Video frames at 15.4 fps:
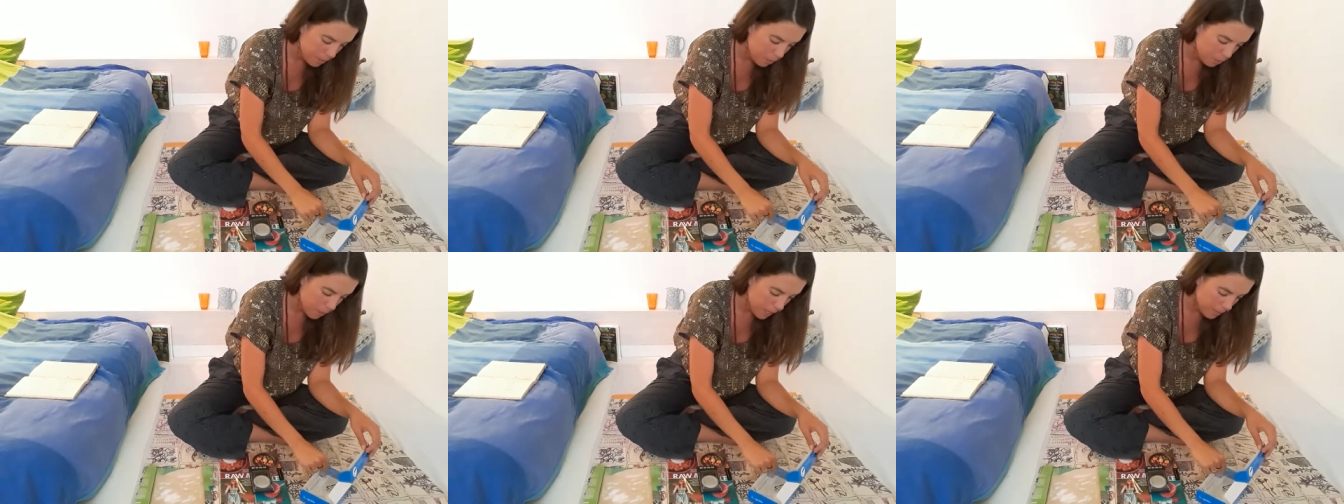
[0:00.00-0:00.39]

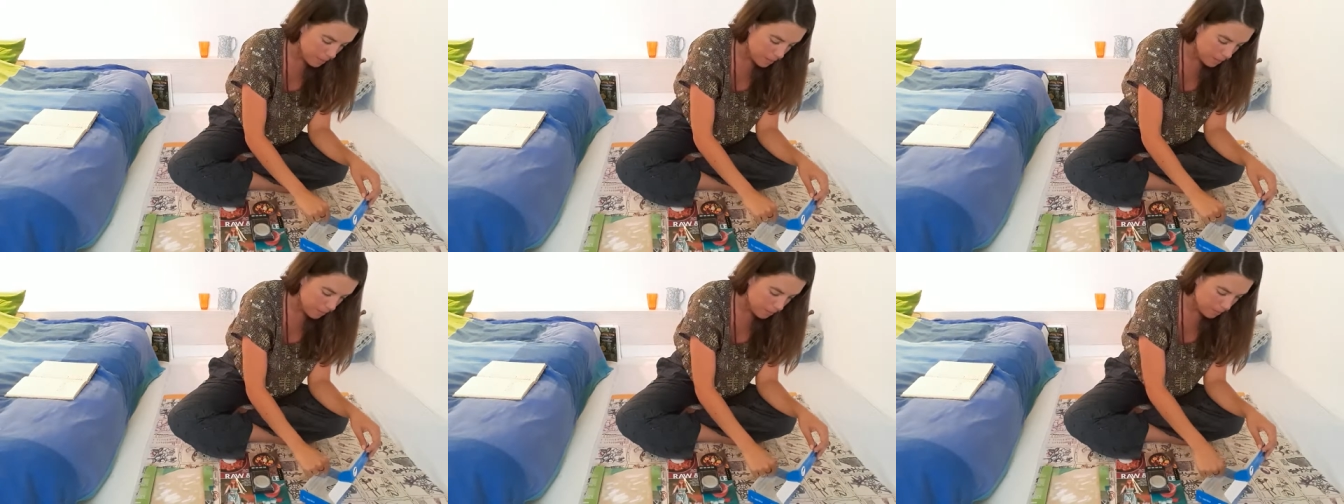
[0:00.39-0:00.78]
weight
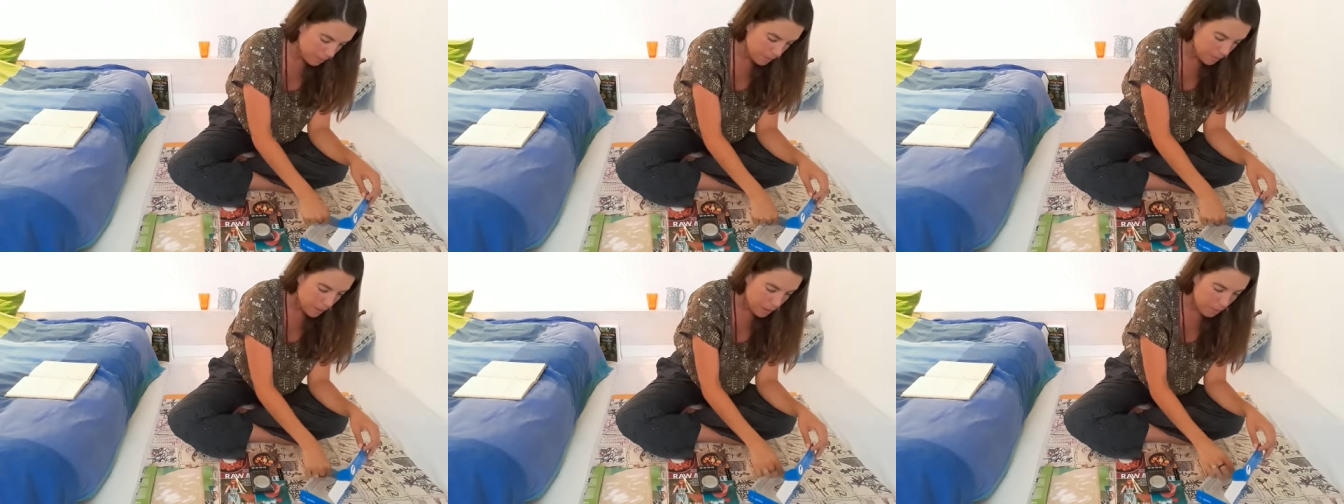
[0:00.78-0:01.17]

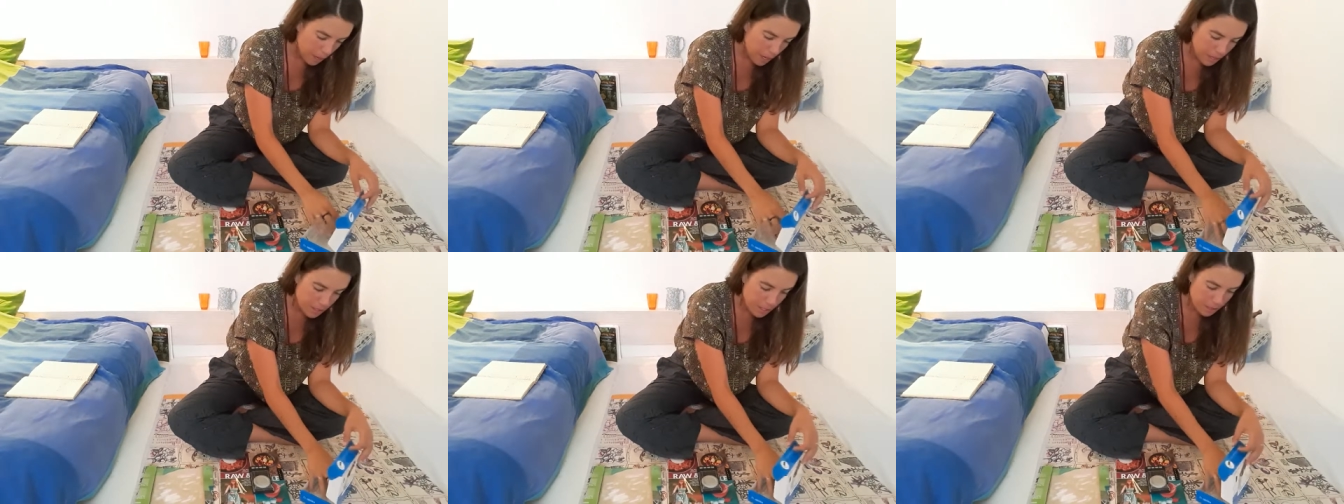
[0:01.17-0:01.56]
but
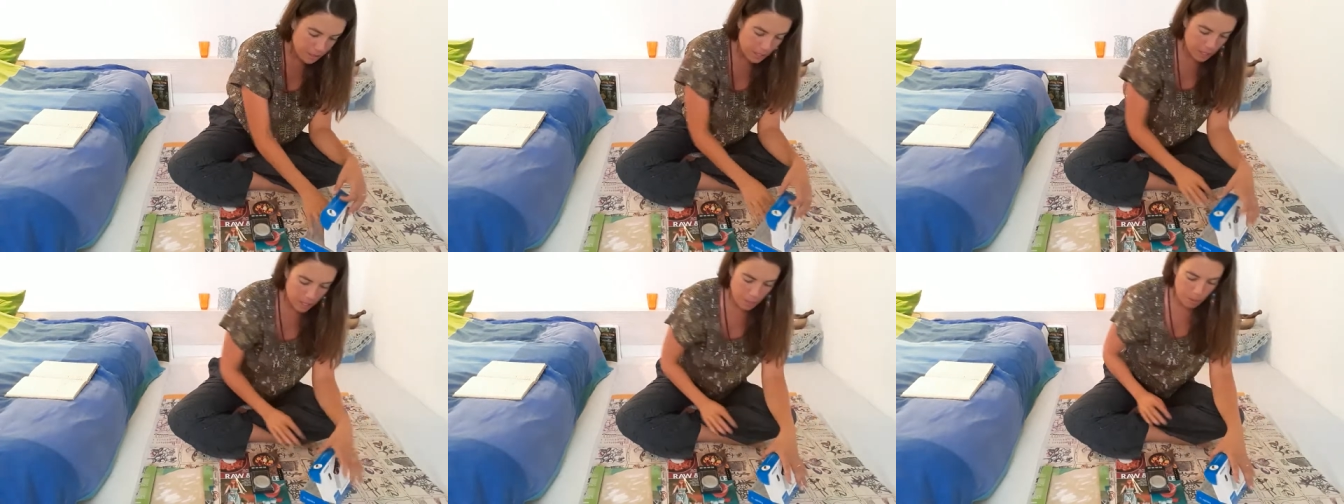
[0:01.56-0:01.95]
I don't
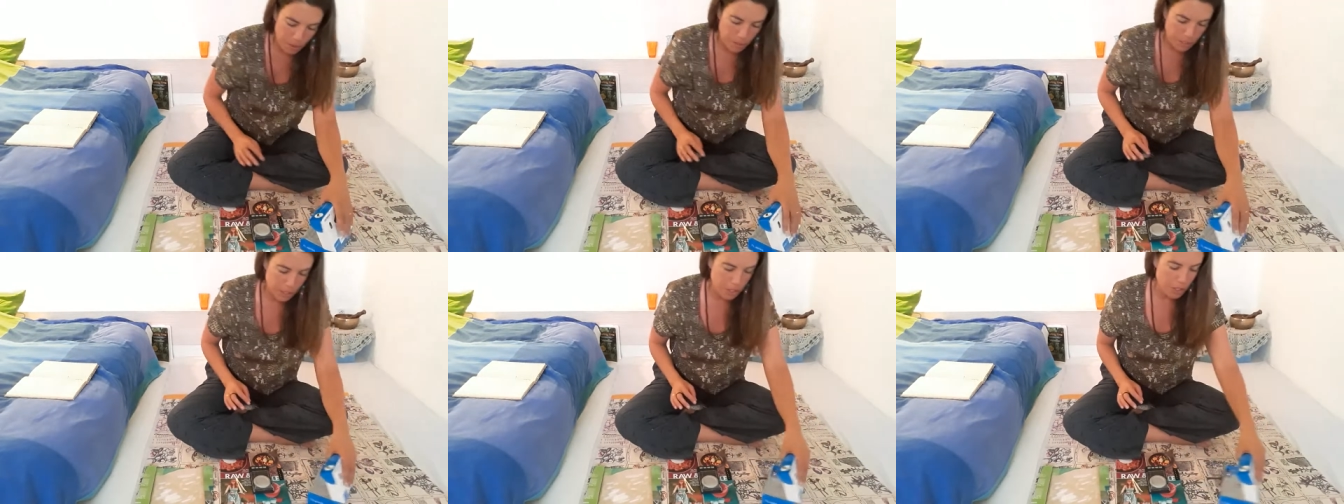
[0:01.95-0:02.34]
think I
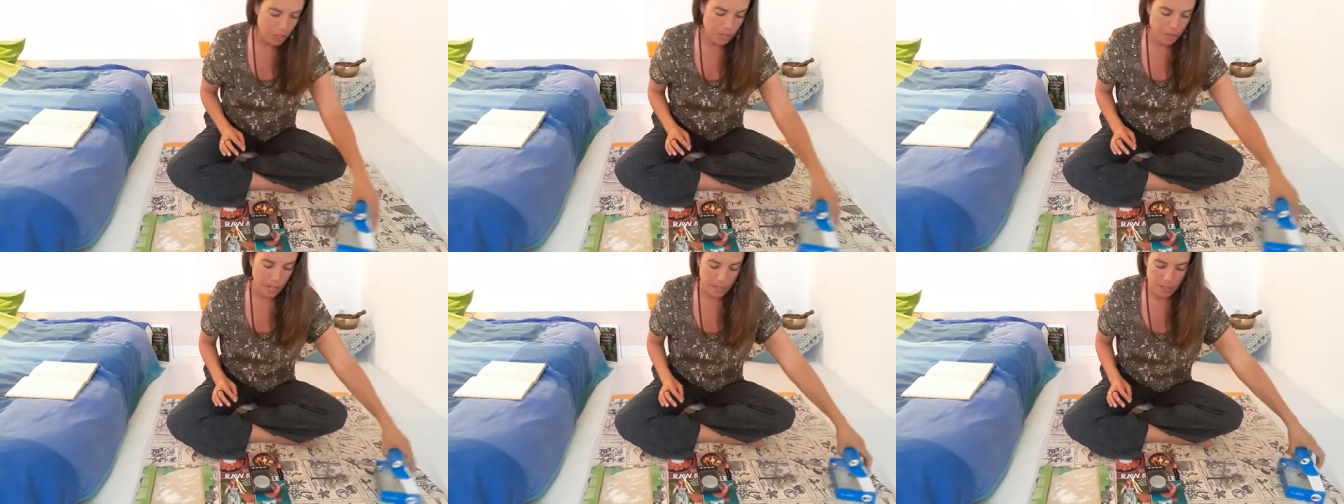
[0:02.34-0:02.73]
won't need to
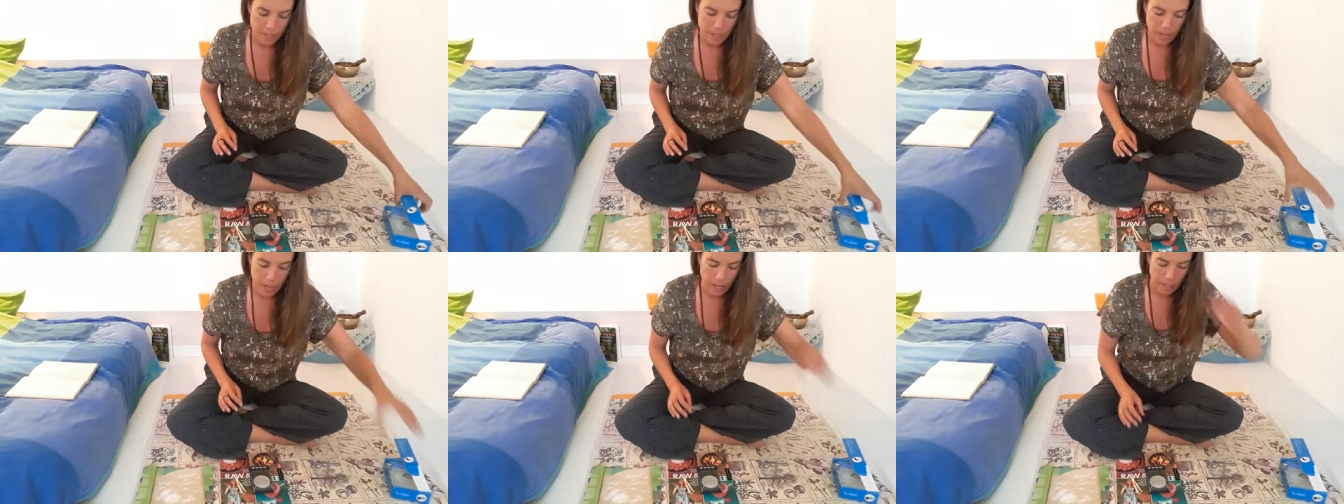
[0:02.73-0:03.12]
do that
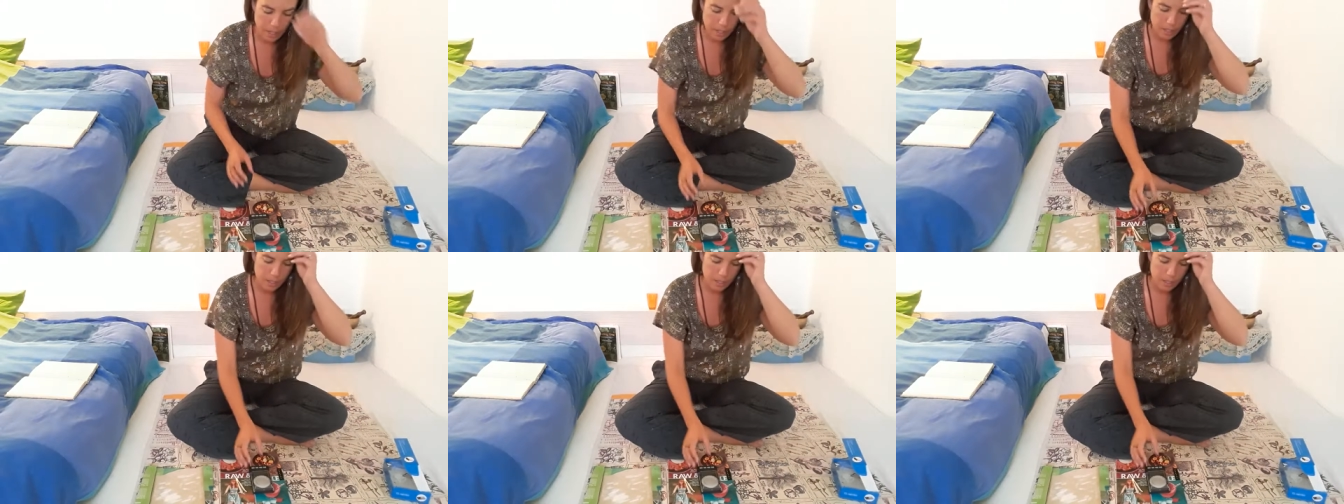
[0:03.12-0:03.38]
today.